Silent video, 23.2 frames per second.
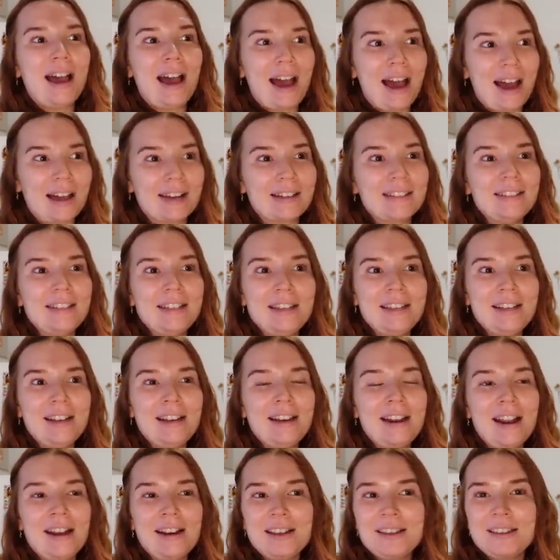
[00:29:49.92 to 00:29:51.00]
acted in
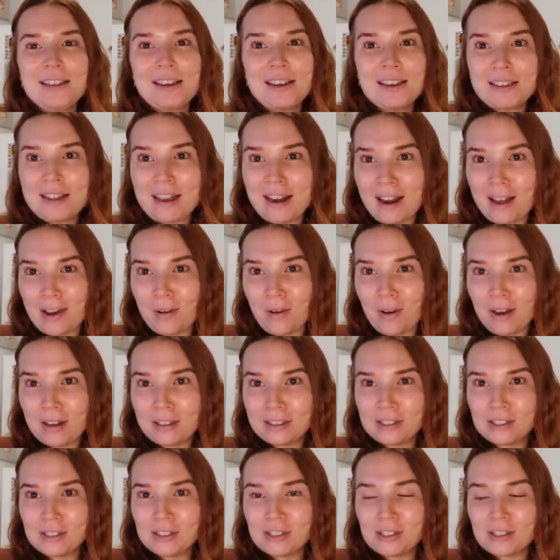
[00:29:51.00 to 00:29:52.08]
anything that I
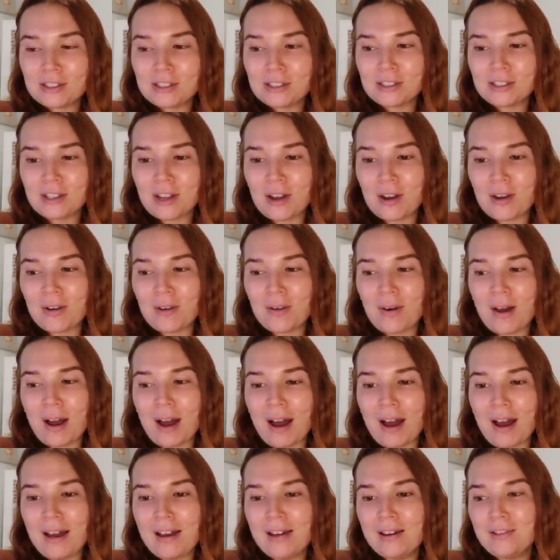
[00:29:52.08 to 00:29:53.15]
watched, so
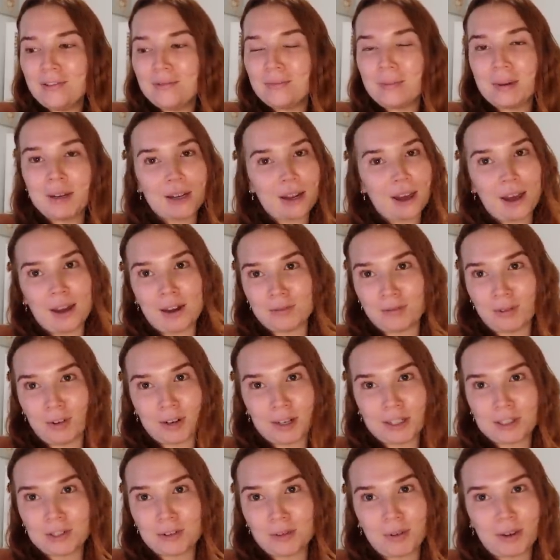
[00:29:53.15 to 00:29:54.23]
I've been kind of
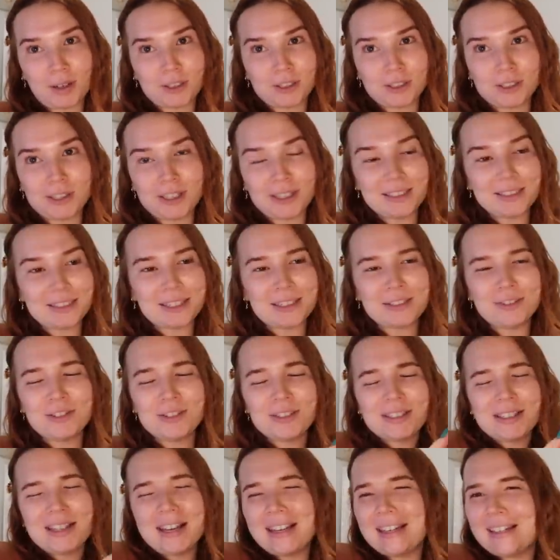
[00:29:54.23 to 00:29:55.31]
wanting to watch it and
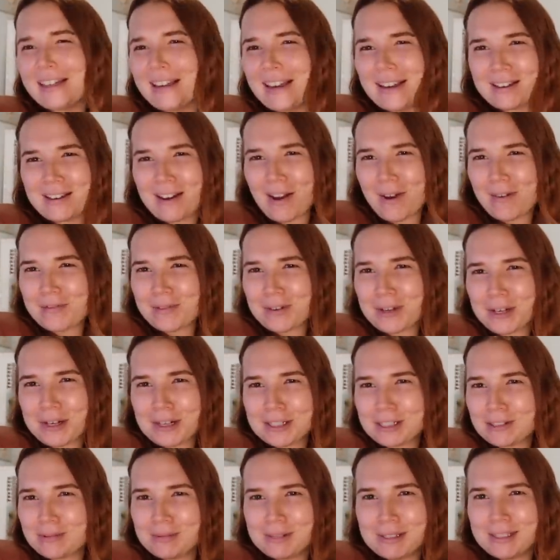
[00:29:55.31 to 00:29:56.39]
just like kick off the
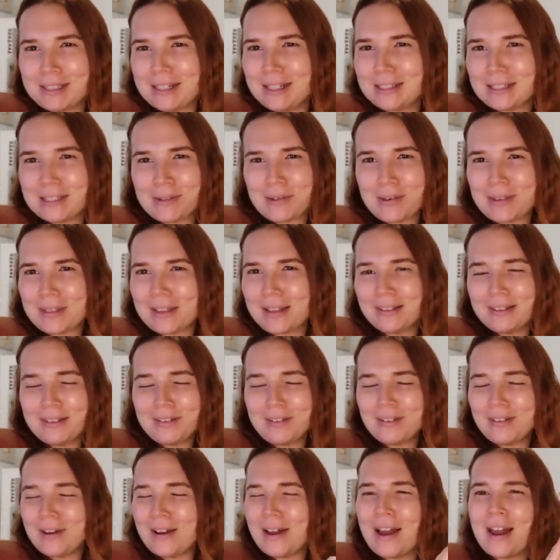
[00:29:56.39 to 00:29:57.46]
Christmas season with a
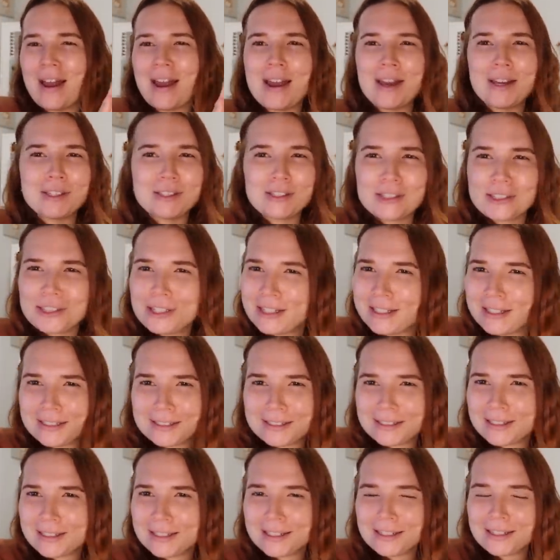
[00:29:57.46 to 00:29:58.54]
little
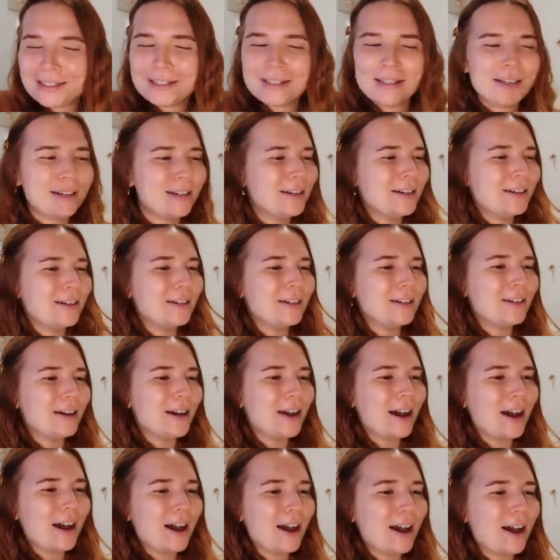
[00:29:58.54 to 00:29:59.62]
cheesy
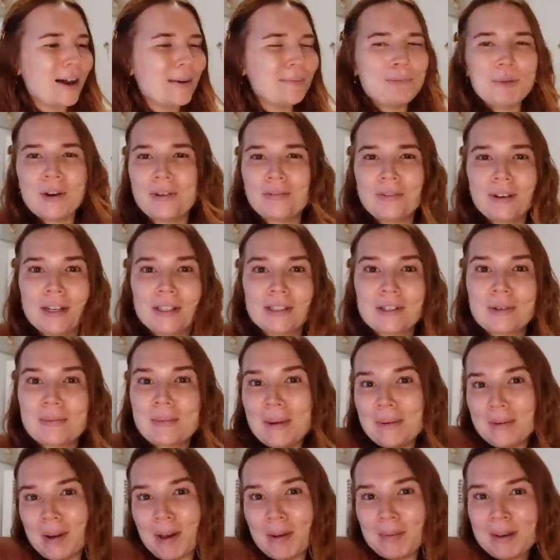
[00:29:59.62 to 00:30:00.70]
movie. So
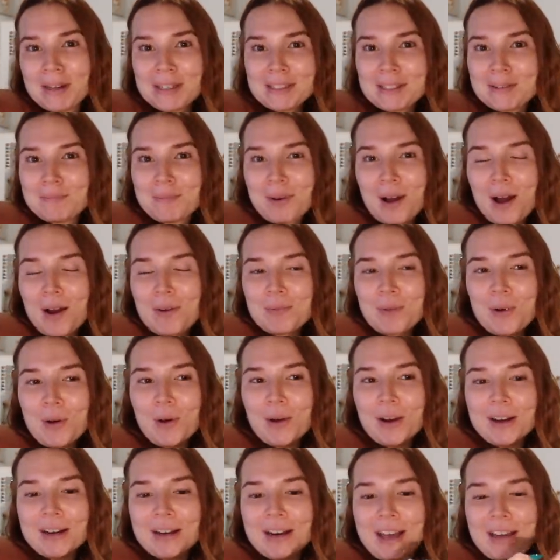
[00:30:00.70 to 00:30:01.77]
maybe I'll make some
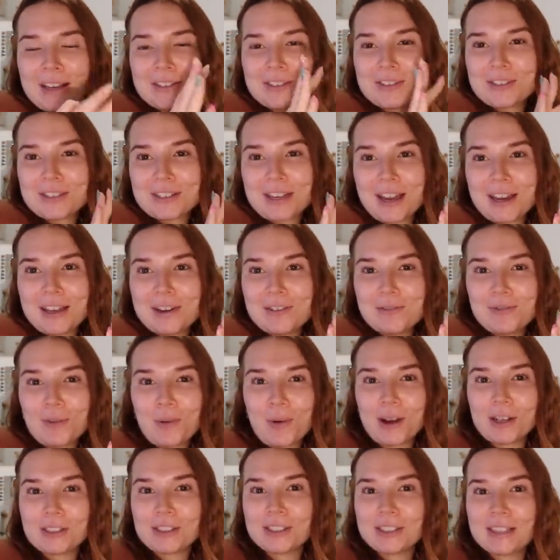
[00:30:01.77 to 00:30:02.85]
popcorn and just kind of
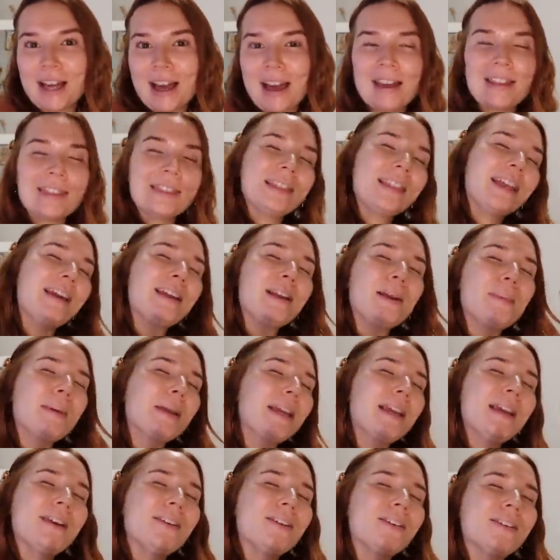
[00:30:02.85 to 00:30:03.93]
watch that and light up a
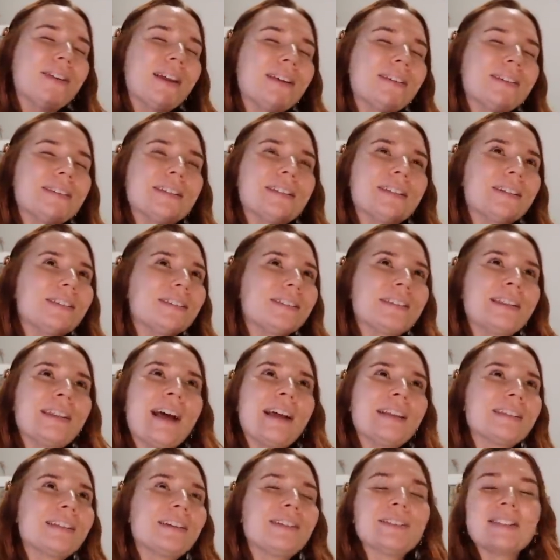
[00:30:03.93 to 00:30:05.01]
candle downstairs, and
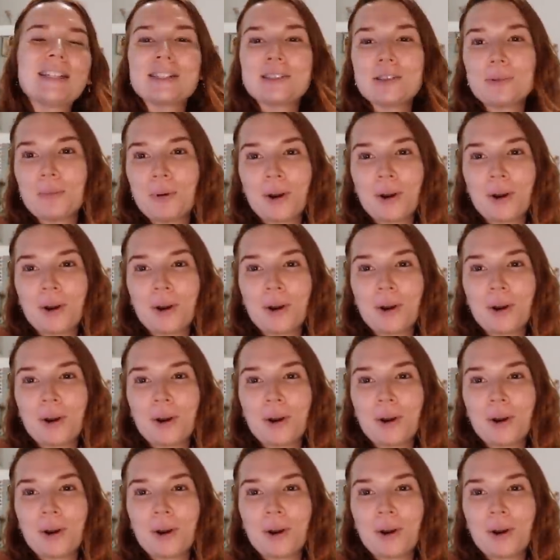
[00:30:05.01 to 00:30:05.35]
that sounds like the